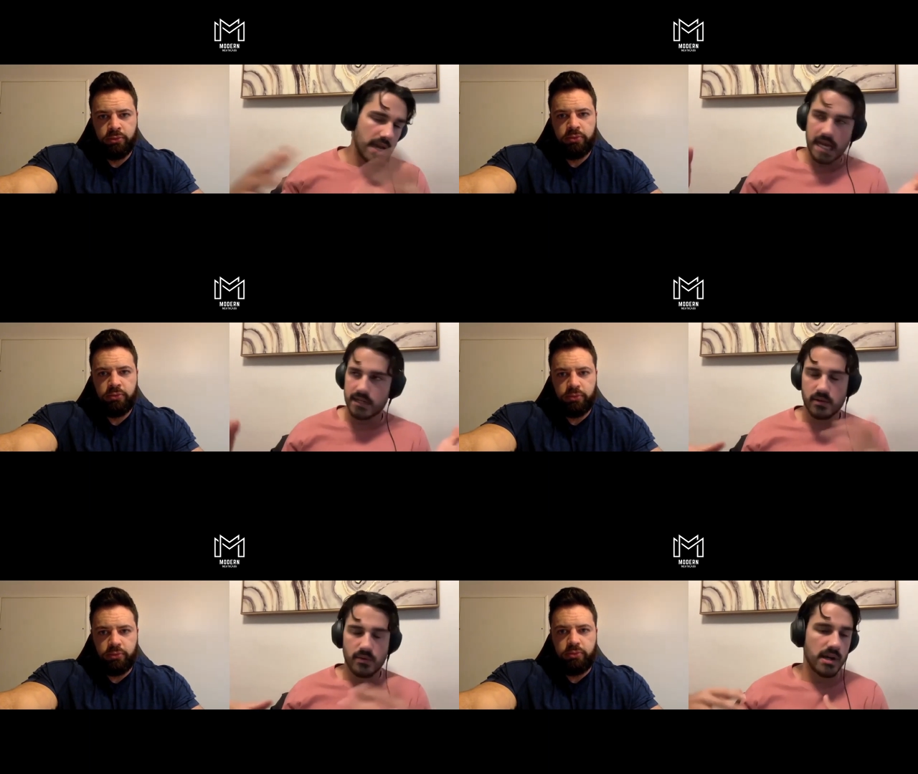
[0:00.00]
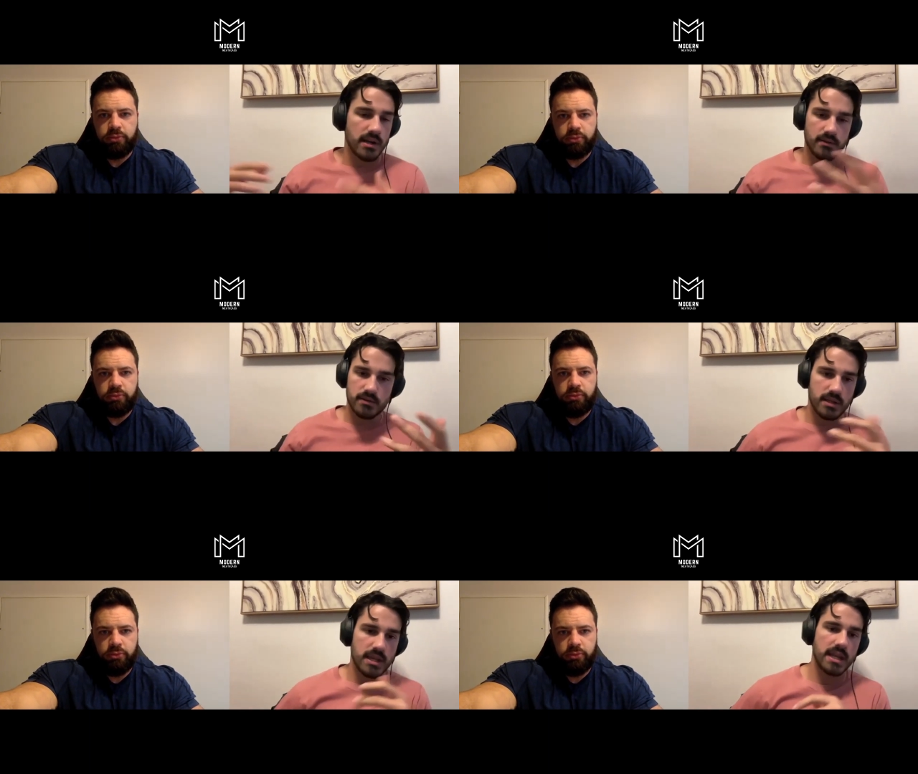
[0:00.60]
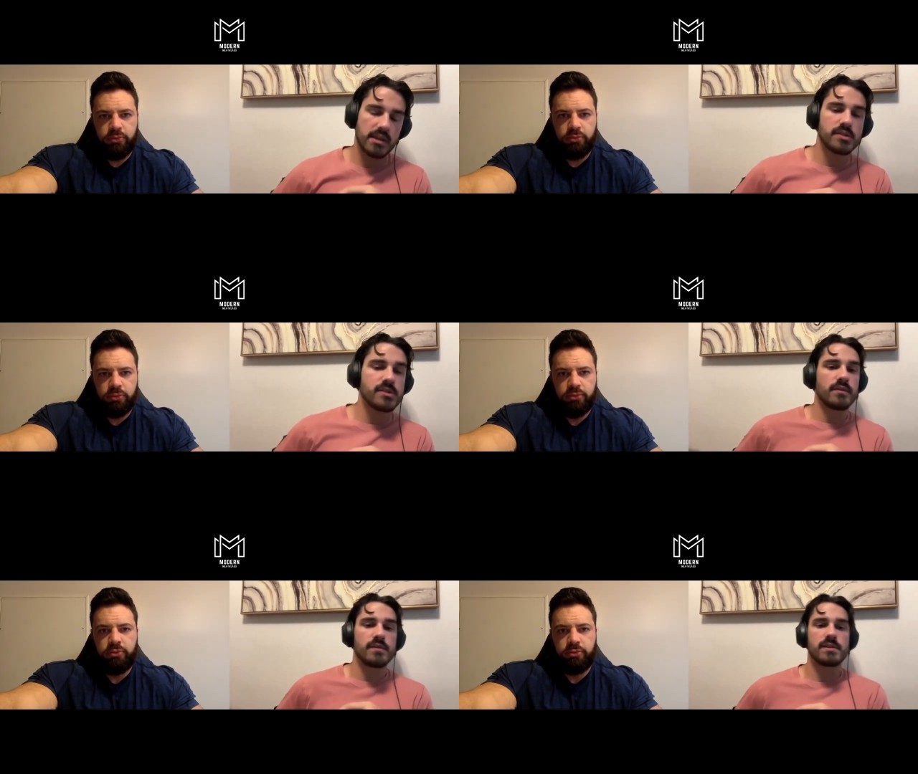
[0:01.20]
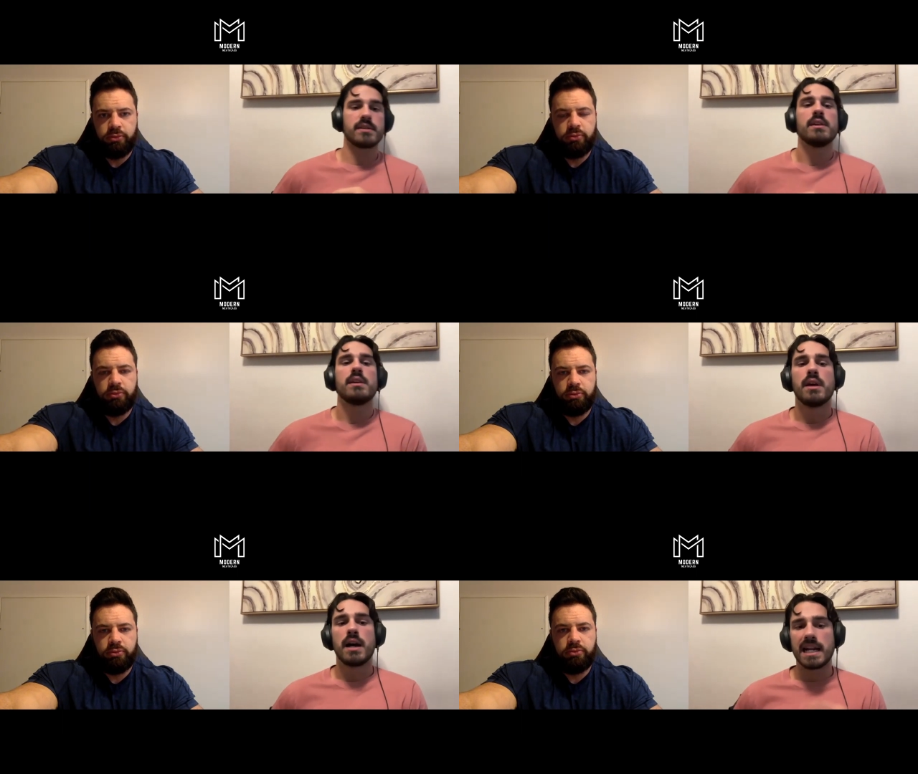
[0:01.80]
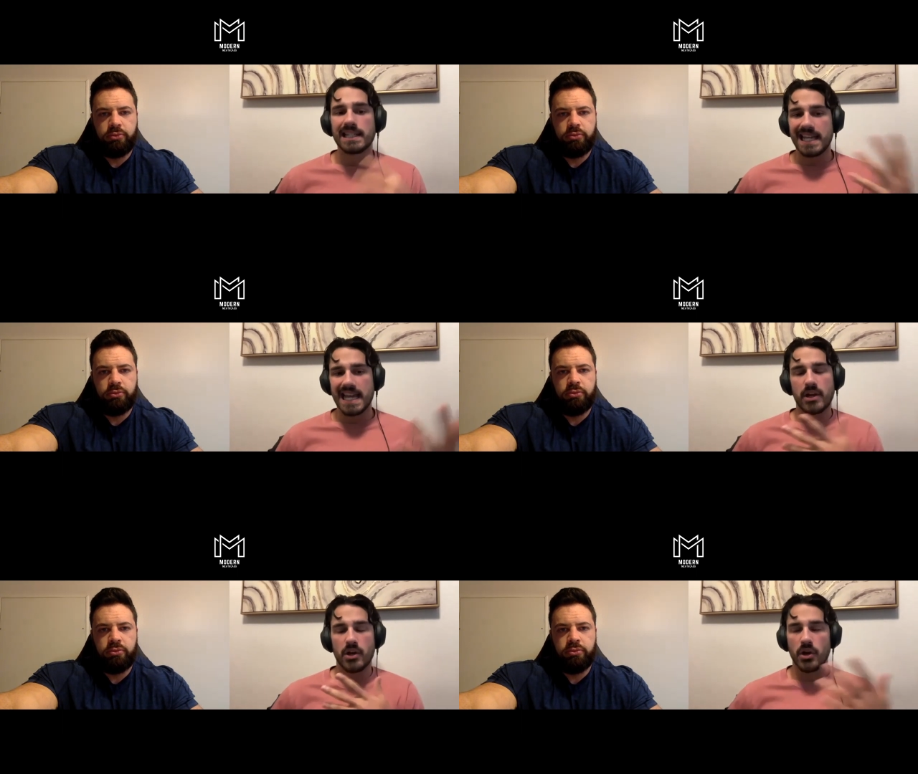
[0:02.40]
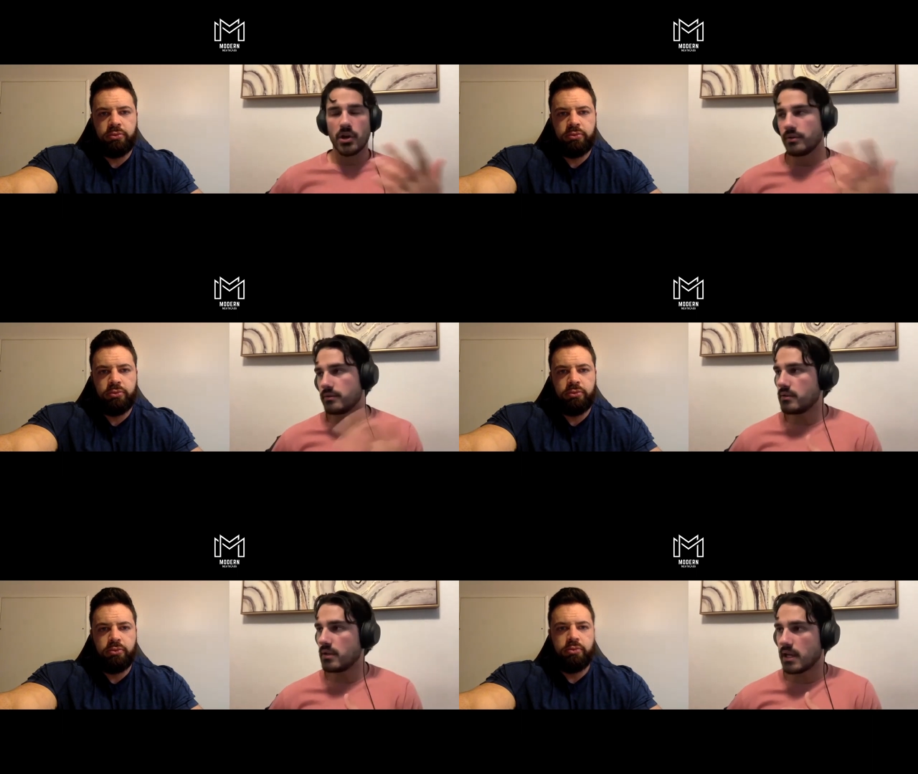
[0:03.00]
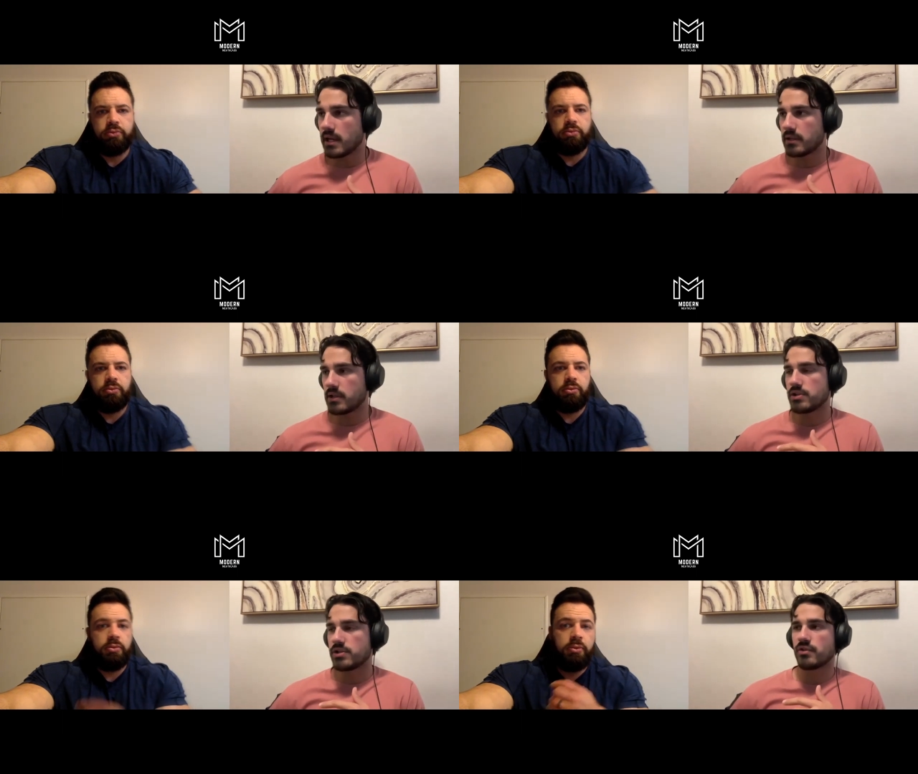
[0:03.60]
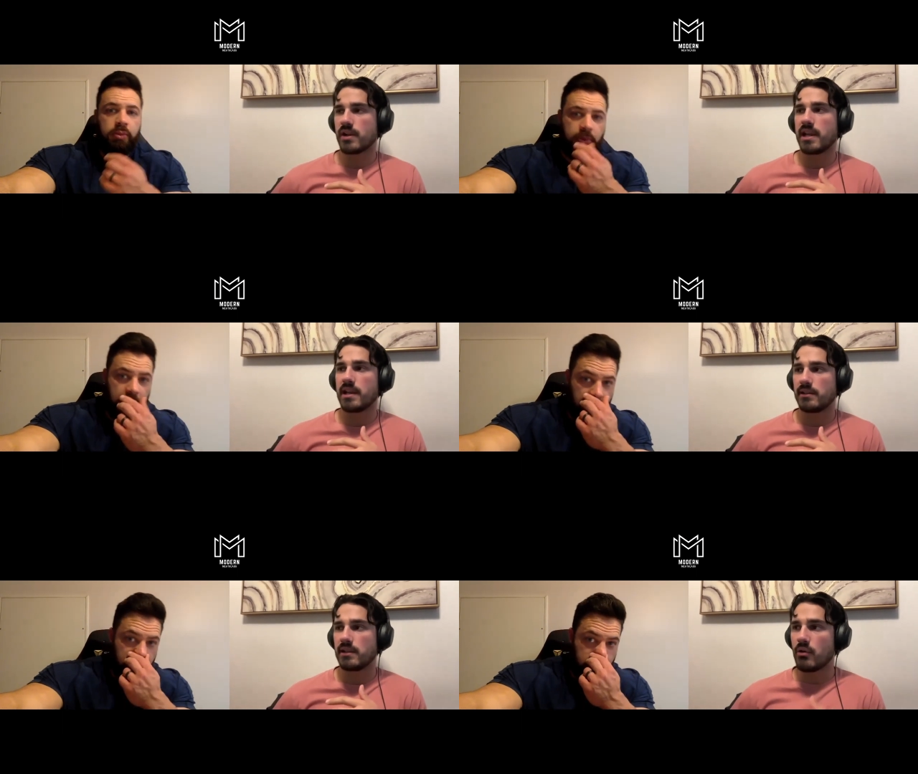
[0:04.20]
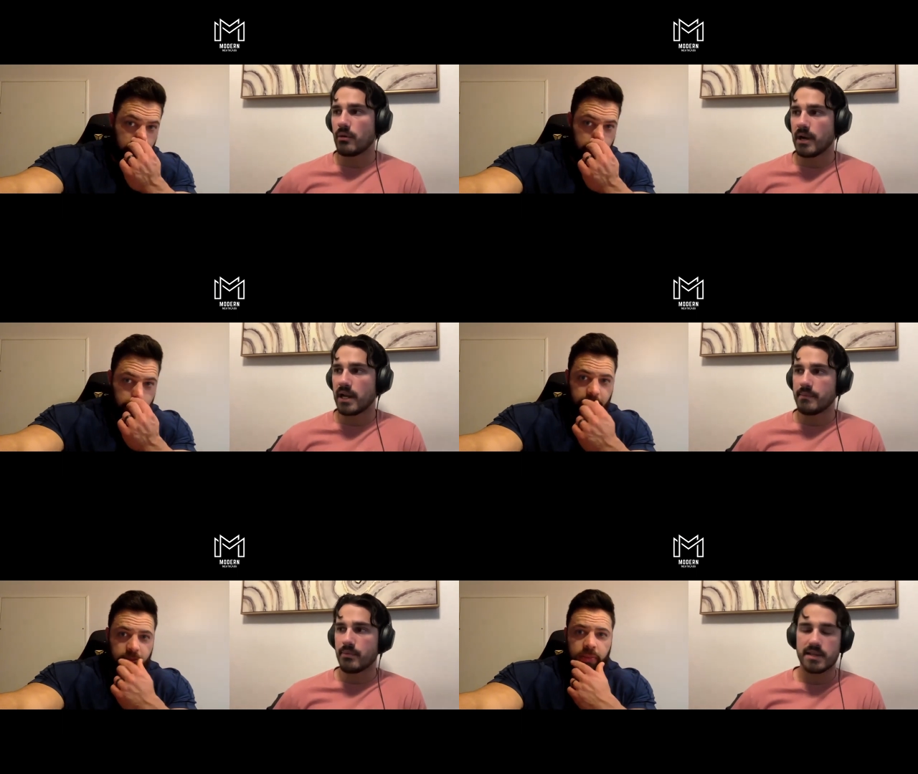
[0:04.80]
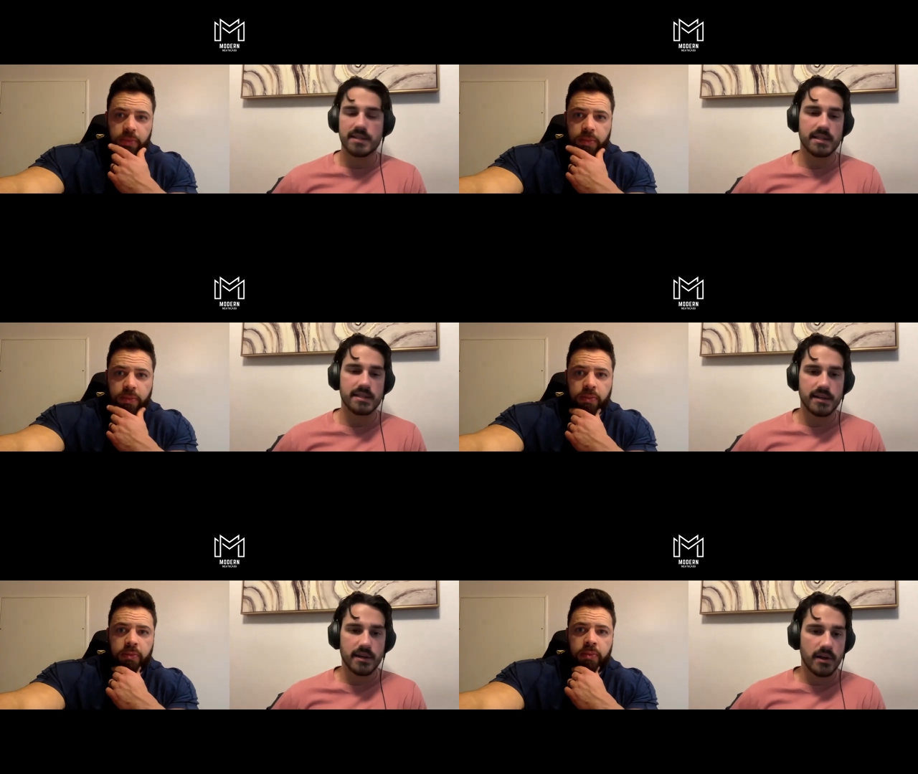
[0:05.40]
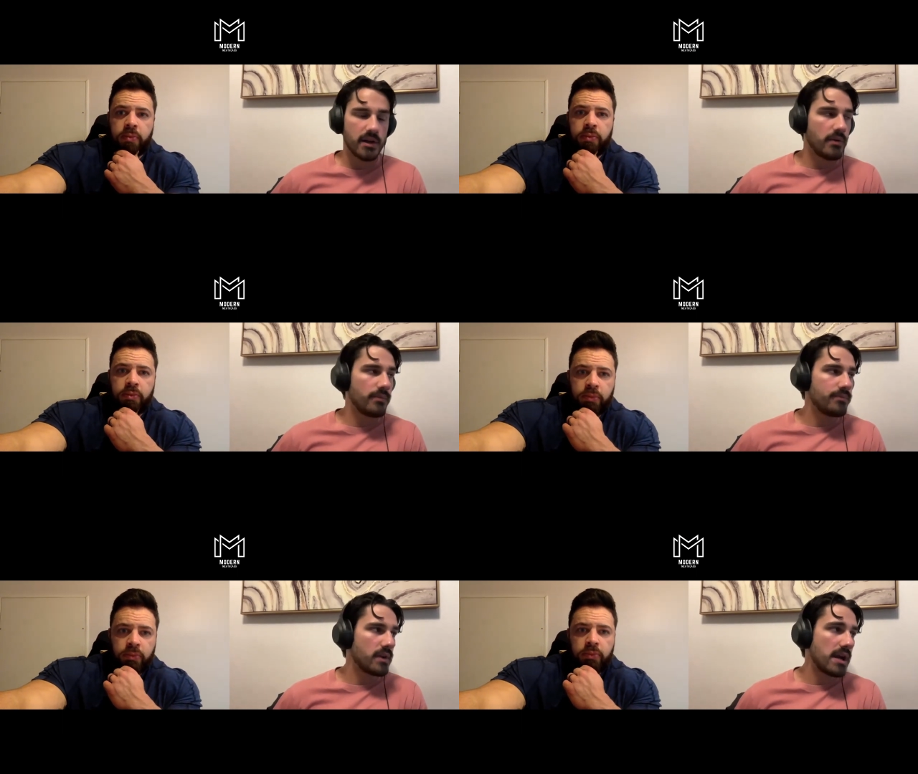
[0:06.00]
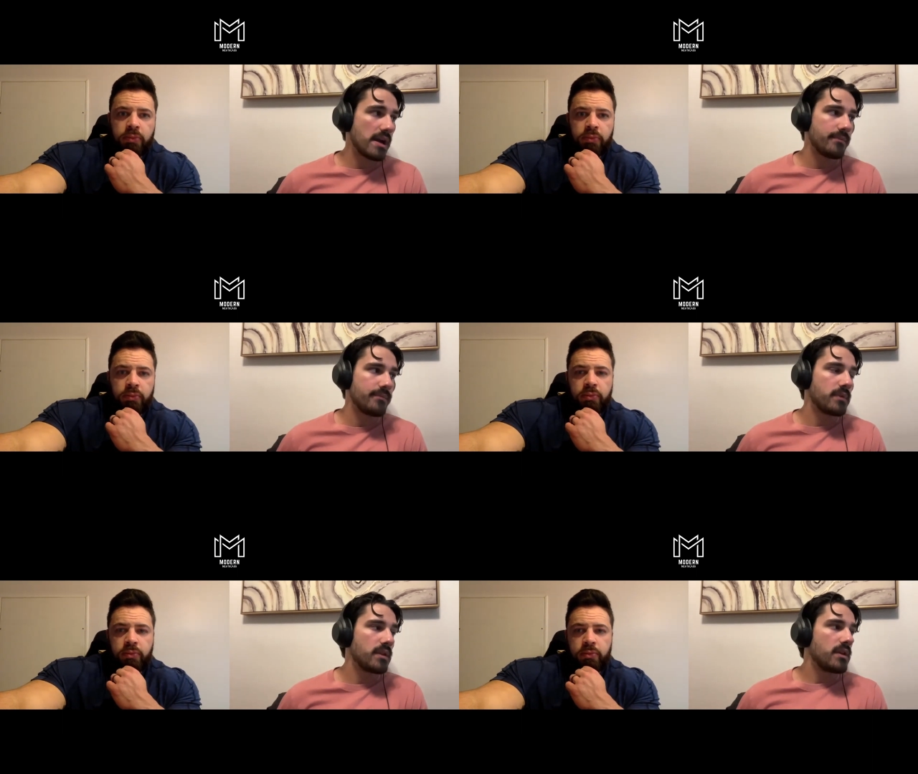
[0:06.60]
Speaker 1: hack squat any sort of just highly anchored uh, constrained lower body pressing scenario um,